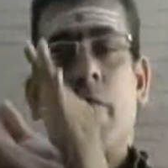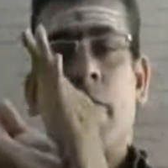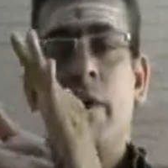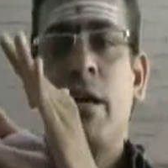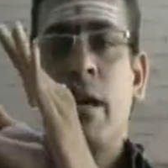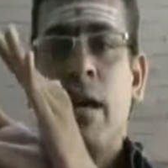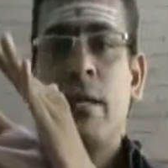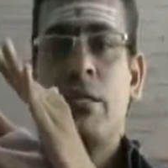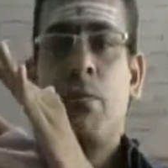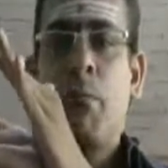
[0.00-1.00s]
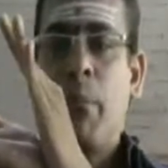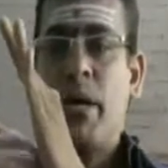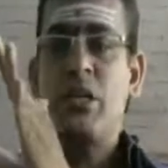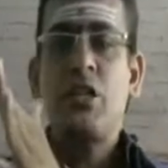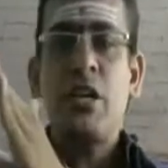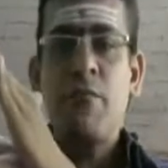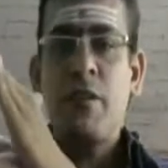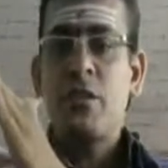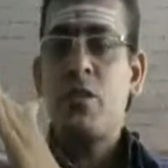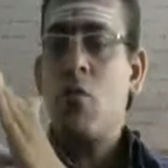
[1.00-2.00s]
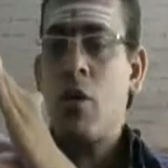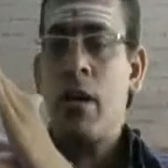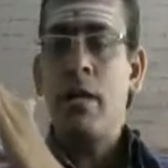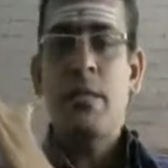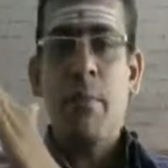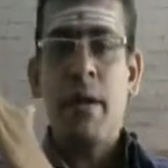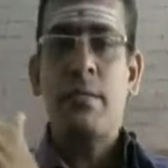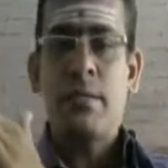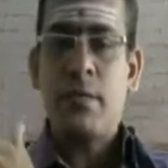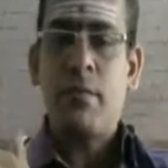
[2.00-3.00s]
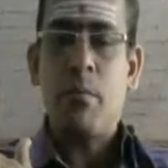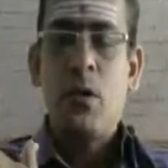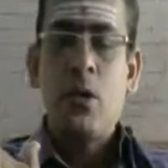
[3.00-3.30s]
Whereas budget fixed overheads remain the same.